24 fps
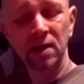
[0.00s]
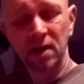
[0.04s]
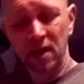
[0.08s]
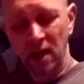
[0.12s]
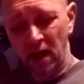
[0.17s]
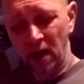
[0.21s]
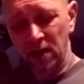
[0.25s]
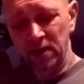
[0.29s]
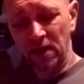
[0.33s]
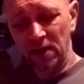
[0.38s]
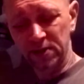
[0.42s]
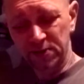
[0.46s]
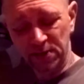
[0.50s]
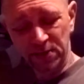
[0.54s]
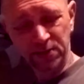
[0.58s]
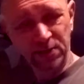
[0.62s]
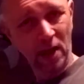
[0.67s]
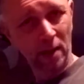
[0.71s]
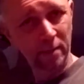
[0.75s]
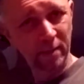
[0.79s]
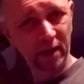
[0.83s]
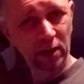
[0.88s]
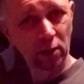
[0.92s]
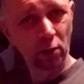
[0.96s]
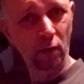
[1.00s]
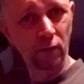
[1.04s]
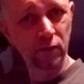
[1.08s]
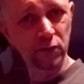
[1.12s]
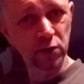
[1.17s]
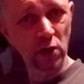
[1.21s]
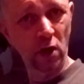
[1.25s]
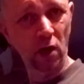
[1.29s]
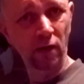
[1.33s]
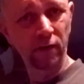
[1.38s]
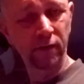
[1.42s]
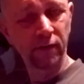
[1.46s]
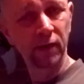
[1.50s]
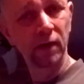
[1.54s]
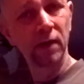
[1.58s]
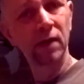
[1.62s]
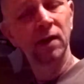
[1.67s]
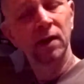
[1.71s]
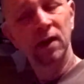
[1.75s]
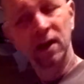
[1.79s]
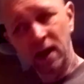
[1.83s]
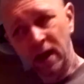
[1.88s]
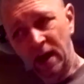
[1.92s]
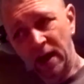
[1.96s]
and had to take my gloves off,
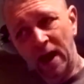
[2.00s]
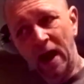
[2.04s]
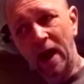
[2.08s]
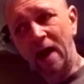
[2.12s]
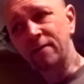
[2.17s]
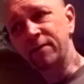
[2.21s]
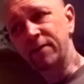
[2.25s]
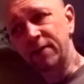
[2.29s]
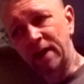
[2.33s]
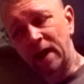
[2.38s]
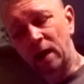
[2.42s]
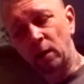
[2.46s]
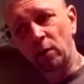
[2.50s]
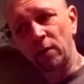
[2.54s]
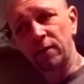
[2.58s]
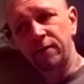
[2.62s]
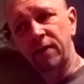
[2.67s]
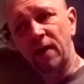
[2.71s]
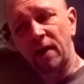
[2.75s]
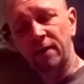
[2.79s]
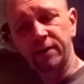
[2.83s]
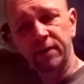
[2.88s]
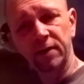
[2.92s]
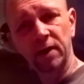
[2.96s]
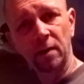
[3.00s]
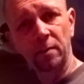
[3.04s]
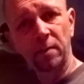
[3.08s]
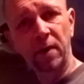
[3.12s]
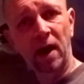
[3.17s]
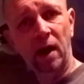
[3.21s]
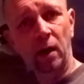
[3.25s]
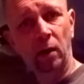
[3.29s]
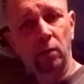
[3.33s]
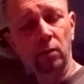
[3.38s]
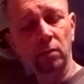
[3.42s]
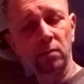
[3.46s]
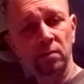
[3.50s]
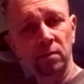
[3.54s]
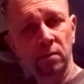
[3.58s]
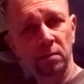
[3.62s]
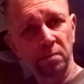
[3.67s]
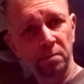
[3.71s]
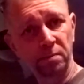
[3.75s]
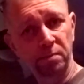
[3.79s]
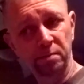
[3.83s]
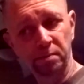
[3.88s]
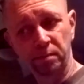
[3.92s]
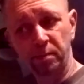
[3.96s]
and half an hour faffing about,
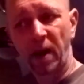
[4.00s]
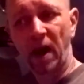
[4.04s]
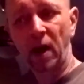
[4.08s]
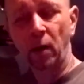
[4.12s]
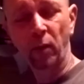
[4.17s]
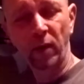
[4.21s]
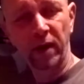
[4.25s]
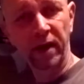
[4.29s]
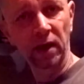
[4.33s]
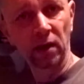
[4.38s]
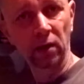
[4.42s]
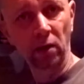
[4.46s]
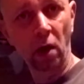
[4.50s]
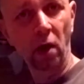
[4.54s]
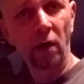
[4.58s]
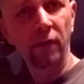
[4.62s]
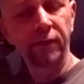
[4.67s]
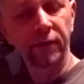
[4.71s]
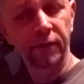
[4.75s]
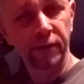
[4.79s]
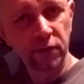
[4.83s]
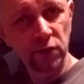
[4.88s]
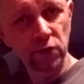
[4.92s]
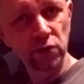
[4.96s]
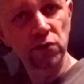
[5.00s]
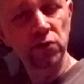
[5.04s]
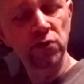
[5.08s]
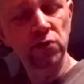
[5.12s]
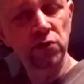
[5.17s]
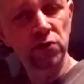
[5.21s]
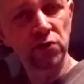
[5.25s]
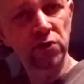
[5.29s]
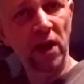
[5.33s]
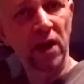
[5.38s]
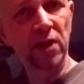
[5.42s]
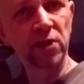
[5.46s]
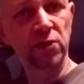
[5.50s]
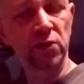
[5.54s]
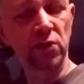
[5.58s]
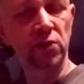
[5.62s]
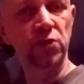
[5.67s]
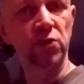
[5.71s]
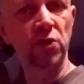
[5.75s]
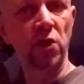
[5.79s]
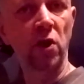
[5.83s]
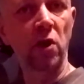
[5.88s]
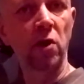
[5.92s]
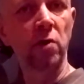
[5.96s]
back wheel off, change the
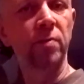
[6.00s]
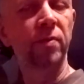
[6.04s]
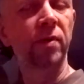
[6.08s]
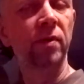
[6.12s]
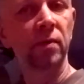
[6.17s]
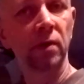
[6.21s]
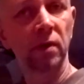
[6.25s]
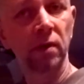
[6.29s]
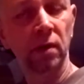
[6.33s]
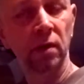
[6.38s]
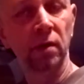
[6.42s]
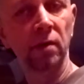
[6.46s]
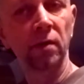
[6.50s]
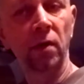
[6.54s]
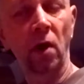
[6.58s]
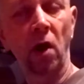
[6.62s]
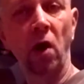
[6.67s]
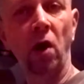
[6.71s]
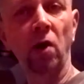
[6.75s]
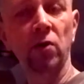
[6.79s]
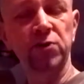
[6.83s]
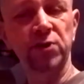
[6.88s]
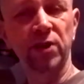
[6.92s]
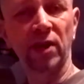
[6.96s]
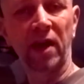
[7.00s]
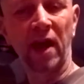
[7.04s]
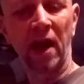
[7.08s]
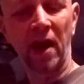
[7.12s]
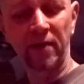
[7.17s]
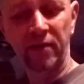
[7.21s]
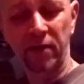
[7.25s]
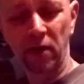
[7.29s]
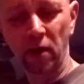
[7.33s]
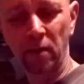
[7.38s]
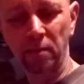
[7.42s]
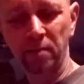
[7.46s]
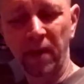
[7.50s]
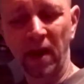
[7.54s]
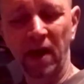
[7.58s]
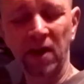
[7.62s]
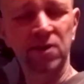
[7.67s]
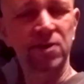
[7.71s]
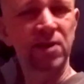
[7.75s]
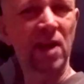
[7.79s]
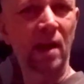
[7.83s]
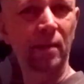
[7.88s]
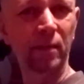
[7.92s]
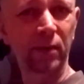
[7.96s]
tube, all together. By the
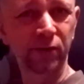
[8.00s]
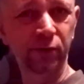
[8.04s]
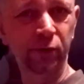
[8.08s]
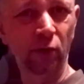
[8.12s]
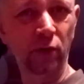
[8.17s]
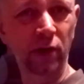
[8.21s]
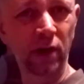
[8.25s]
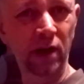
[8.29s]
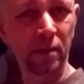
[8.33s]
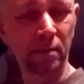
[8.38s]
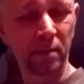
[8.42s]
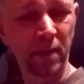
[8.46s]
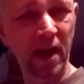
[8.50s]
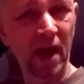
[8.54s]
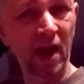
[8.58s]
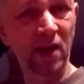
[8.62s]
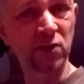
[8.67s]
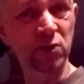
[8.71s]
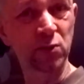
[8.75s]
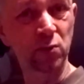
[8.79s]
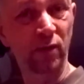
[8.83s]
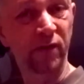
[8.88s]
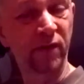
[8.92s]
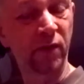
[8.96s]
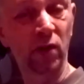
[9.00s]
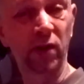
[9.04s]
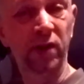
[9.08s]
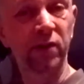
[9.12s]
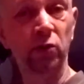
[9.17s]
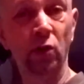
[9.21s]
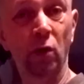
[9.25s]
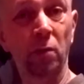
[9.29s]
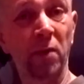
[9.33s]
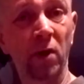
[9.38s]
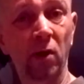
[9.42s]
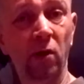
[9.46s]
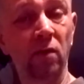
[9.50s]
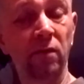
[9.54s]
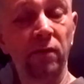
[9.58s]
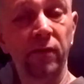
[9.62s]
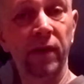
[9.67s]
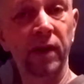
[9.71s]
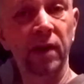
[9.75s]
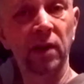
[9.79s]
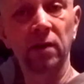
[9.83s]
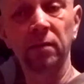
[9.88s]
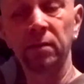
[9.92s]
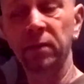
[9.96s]
time I'd done it, my hands were fucking numb, I couldn't
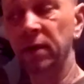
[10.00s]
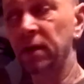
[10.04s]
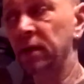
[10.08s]
feel